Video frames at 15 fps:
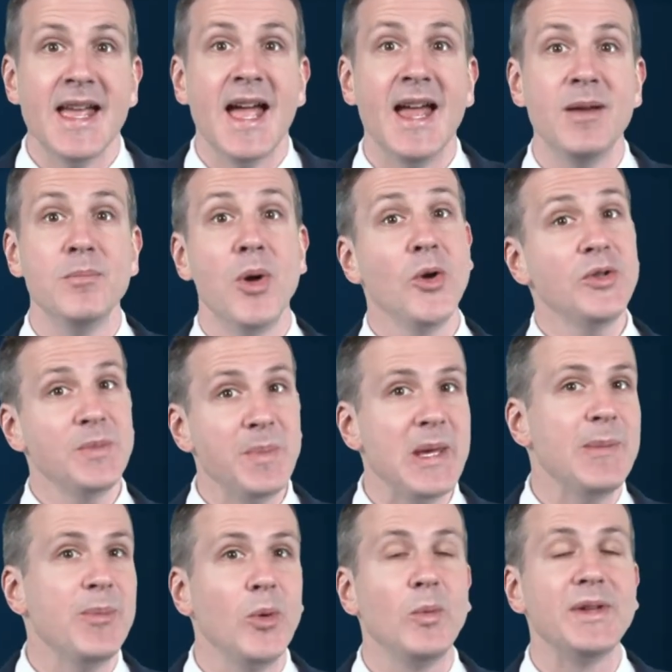and most
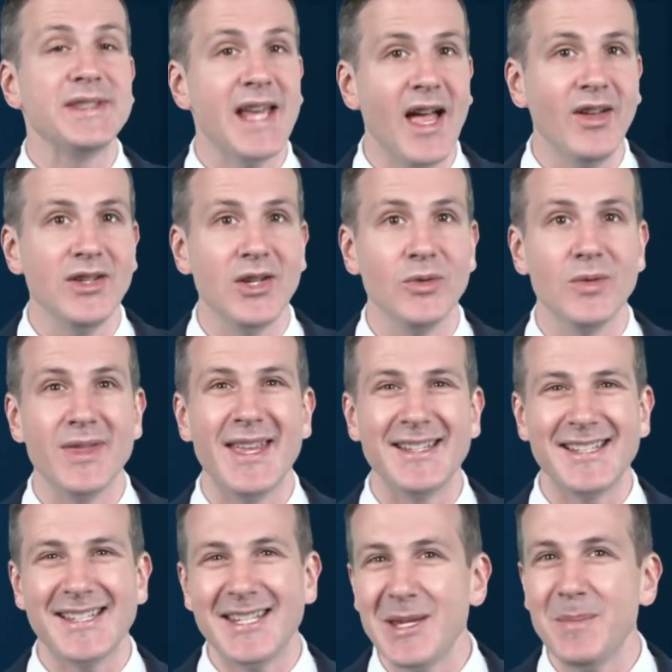people will tell you that
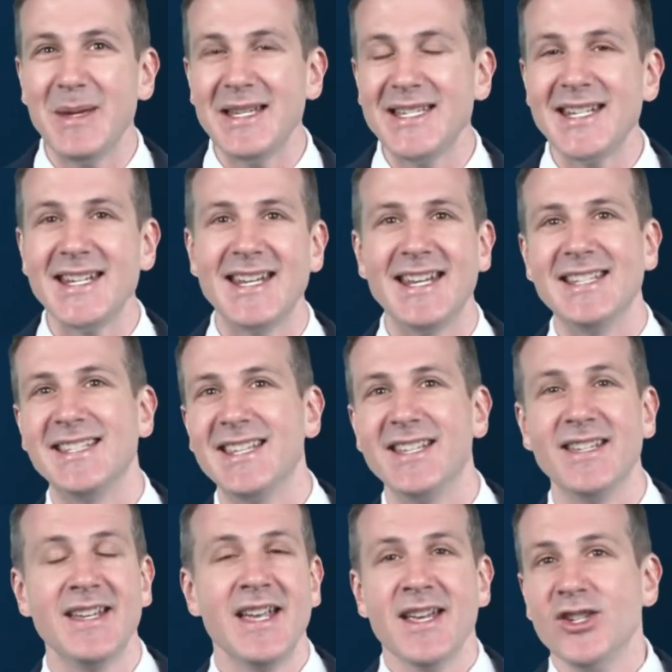CBD is
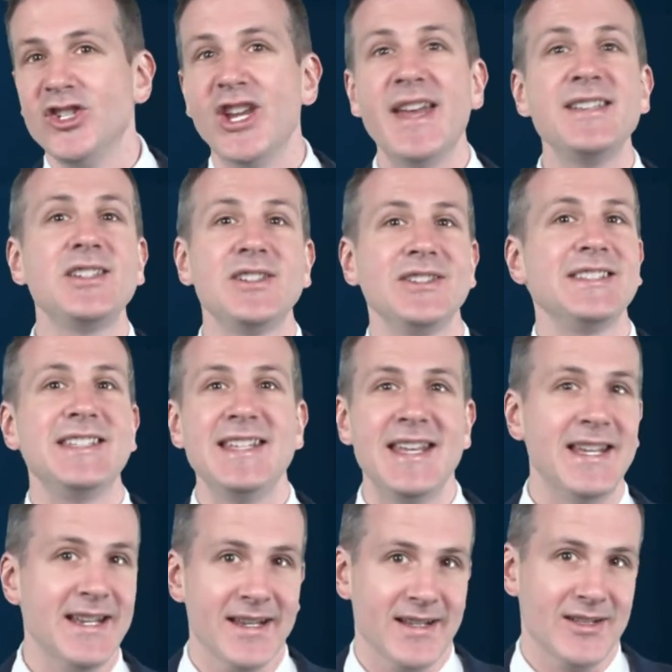the gentle
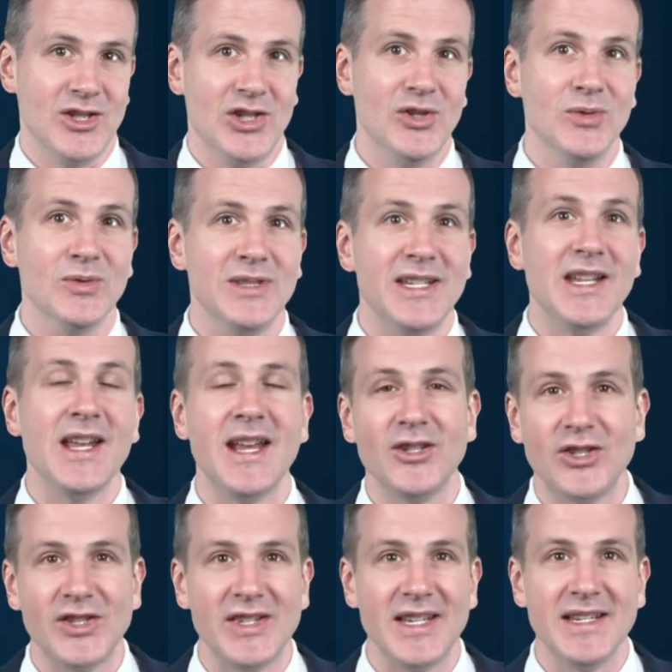yin to
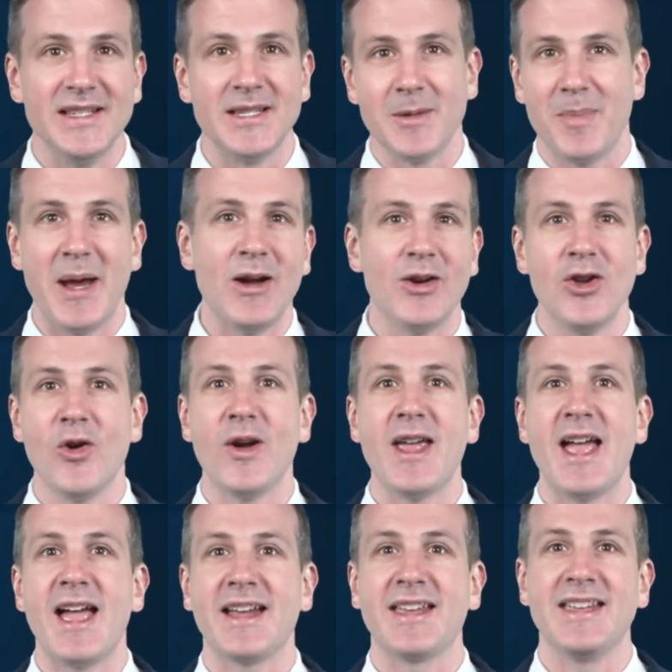THC's
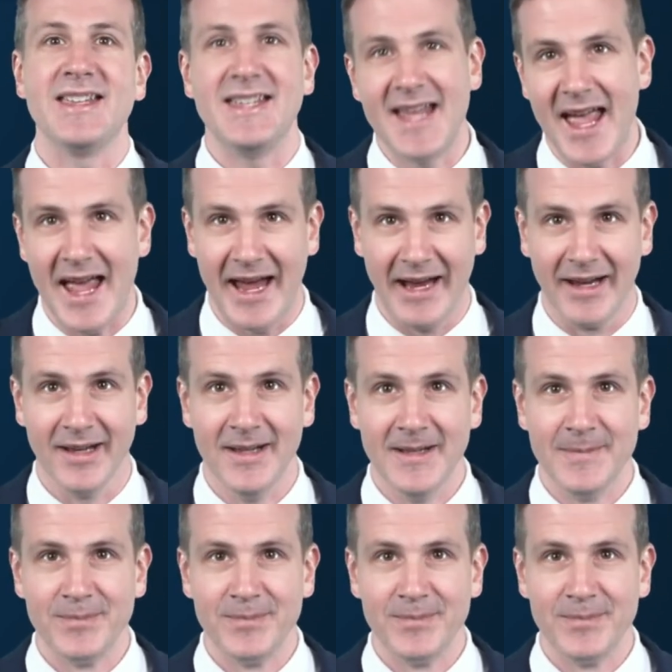paranoiac yang.